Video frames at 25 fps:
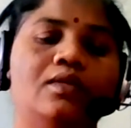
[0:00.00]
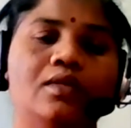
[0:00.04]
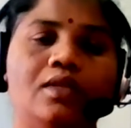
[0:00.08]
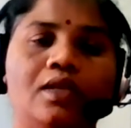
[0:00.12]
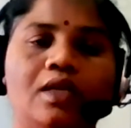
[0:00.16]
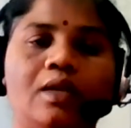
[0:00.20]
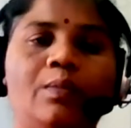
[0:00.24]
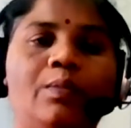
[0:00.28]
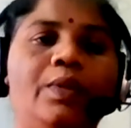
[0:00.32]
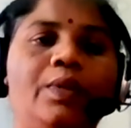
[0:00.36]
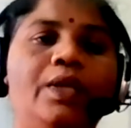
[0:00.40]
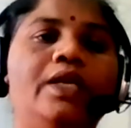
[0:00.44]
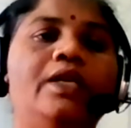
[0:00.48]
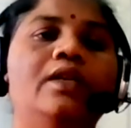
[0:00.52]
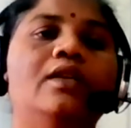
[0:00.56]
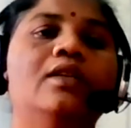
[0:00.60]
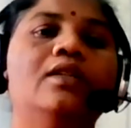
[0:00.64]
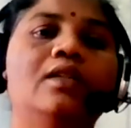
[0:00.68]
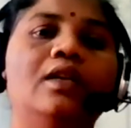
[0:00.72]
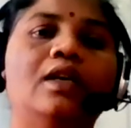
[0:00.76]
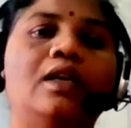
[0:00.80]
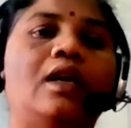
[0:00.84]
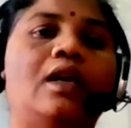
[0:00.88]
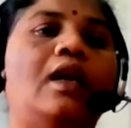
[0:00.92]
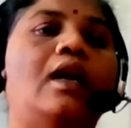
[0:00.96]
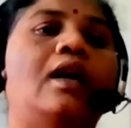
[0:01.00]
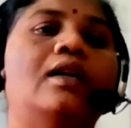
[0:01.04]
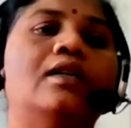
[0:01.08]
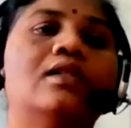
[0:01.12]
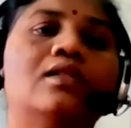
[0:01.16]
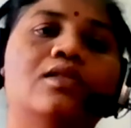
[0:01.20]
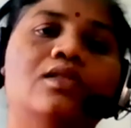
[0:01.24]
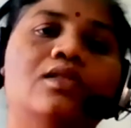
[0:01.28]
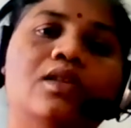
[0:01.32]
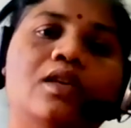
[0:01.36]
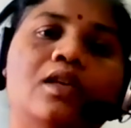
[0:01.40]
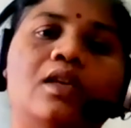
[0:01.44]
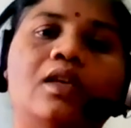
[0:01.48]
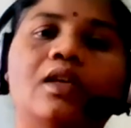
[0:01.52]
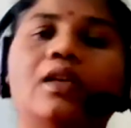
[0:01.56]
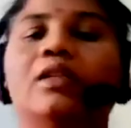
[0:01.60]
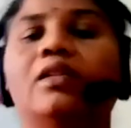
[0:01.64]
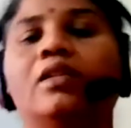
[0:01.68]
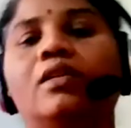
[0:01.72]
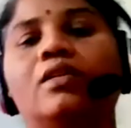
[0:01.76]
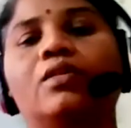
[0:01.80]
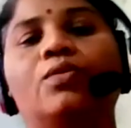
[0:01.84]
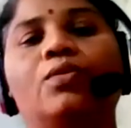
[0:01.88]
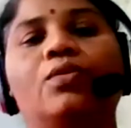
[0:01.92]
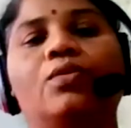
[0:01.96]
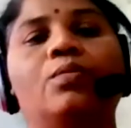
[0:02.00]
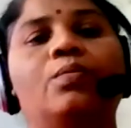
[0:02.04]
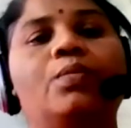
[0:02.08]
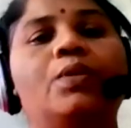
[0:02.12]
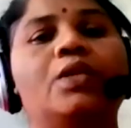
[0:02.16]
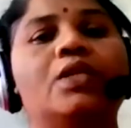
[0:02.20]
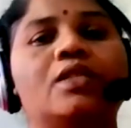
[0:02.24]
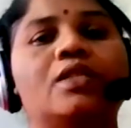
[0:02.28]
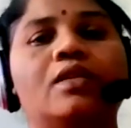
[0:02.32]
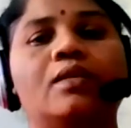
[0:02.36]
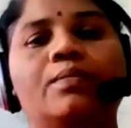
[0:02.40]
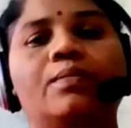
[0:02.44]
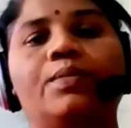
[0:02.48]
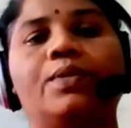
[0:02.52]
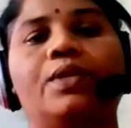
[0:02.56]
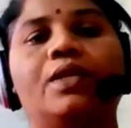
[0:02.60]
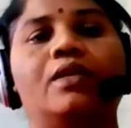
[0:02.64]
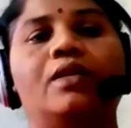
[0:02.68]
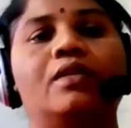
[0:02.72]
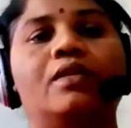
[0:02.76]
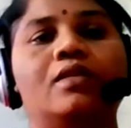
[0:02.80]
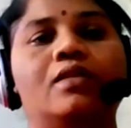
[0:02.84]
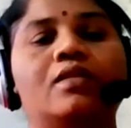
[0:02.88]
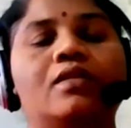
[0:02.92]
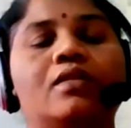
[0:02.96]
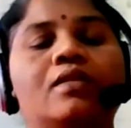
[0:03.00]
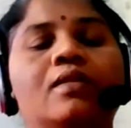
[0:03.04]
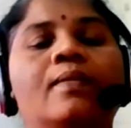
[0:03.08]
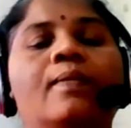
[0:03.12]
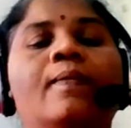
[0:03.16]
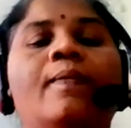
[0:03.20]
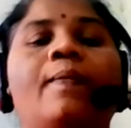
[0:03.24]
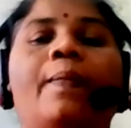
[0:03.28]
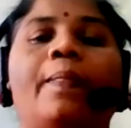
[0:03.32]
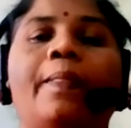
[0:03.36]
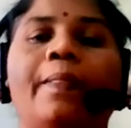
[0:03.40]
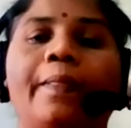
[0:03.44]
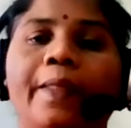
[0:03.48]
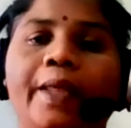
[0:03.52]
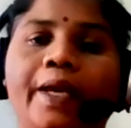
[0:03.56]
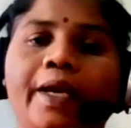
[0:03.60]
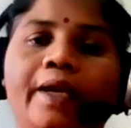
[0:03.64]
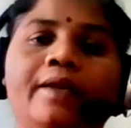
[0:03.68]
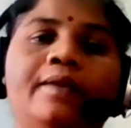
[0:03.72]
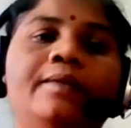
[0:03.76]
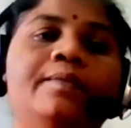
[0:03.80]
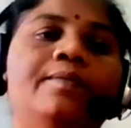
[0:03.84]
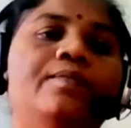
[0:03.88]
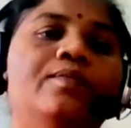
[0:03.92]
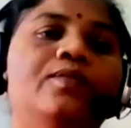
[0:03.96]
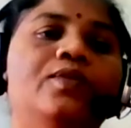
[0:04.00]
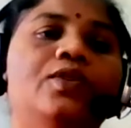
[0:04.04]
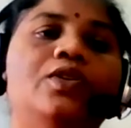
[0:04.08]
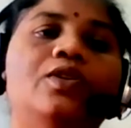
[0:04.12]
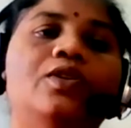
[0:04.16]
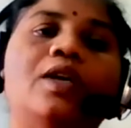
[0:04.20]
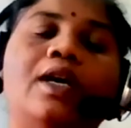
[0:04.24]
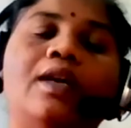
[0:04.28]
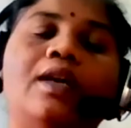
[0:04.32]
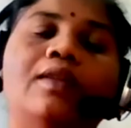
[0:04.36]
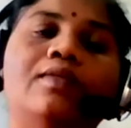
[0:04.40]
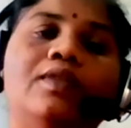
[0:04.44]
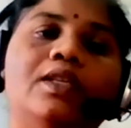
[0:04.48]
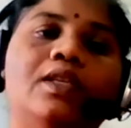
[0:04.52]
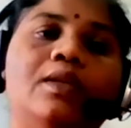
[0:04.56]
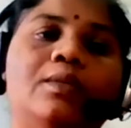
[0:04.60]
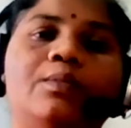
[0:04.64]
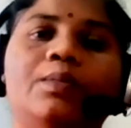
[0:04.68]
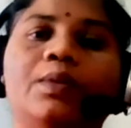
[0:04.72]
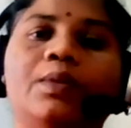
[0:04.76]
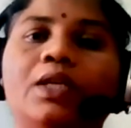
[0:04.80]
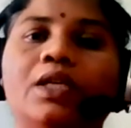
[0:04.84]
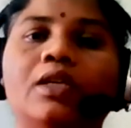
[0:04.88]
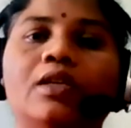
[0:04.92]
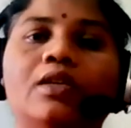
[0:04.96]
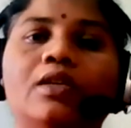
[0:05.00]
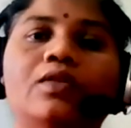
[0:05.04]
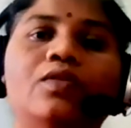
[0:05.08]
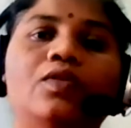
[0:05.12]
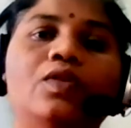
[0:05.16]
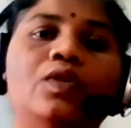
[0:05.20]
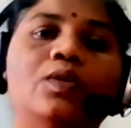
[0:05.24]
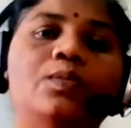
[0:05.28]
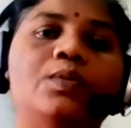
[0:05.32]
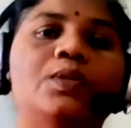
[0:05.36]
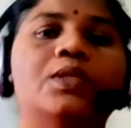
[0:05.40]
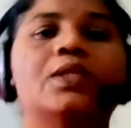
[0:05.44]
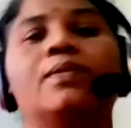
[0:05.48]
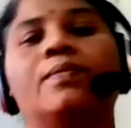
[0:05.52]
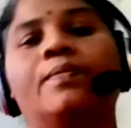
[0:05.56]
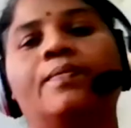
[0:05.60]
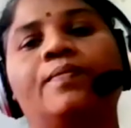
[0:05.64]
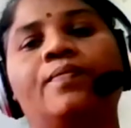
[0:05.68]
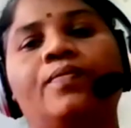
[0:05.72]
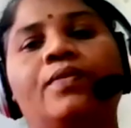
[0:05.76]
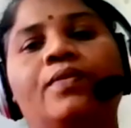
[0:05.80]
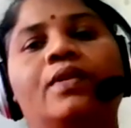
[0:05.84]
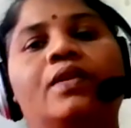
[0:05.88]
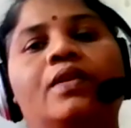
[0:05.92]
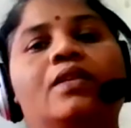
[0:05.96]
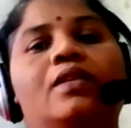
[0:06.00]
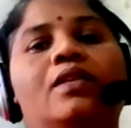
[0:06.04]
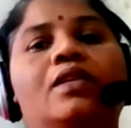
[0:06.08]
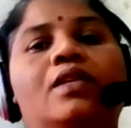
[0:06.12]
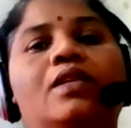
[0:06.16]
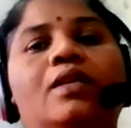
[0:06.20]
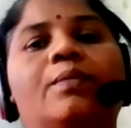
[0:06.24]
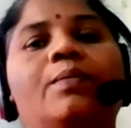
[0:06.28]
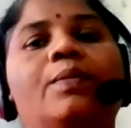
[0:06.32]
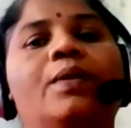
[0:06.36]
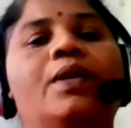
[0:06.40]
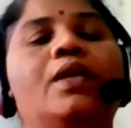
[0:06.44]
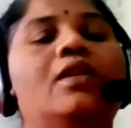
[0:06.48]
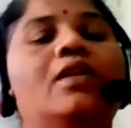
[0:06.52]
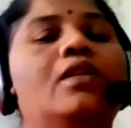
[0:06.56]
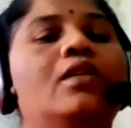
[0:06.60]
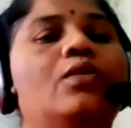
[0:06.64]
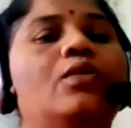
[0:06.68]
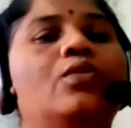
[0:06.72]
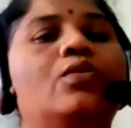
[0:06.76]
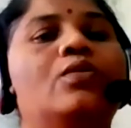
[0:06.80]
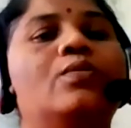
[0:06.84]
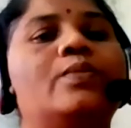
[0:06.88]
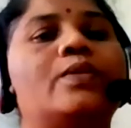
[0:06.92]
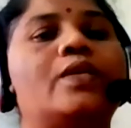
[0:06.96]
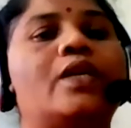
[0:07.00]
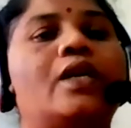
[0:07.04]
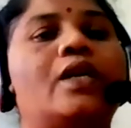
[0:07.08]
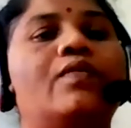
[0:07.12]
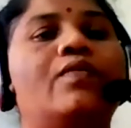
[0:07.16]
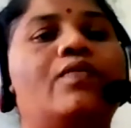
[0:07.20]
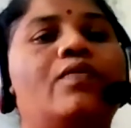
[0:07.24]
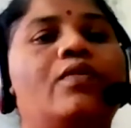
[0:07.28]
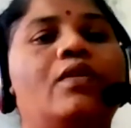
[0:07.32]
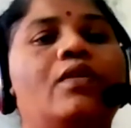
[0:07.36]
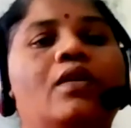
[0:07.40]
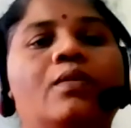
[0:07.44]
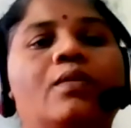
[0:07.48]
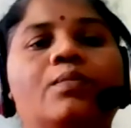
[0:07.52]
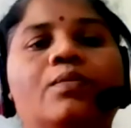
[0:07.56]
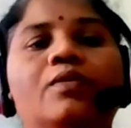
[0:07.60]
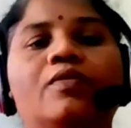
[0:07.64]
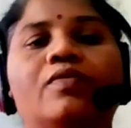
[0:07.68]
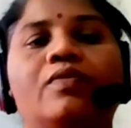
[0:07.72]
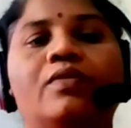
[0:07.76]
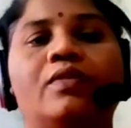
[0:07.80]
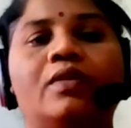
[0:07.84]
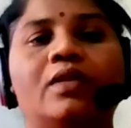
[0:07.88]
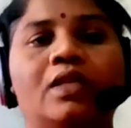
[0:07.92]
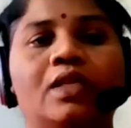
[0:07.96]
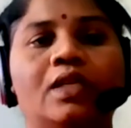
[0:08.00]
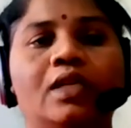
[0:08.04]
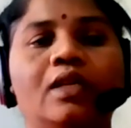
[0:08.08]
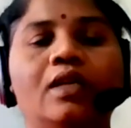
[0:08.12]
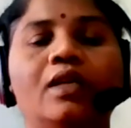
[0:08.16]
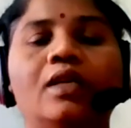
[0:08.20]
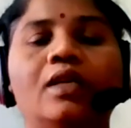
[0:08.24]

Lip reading: completing the task, generally the group disappears. Then you have a temporary groups. The temporary groups are formed for a